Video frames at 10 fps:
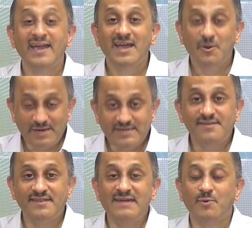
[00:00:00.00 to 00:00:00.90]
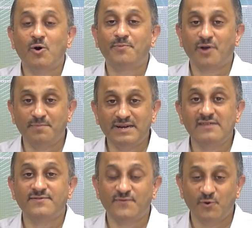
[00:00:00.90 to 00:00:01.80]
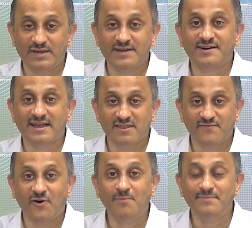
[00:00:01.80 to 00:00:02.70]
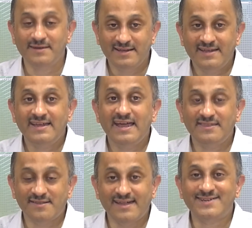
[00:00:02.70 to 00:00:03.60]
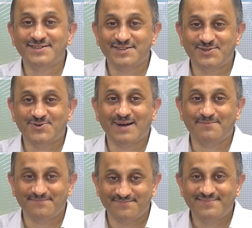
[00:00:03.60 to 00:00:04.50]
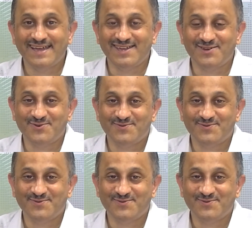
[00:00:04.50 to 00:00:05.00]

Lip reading: We shall see more properties of the Fourier transform in the sessions to come. Thank you.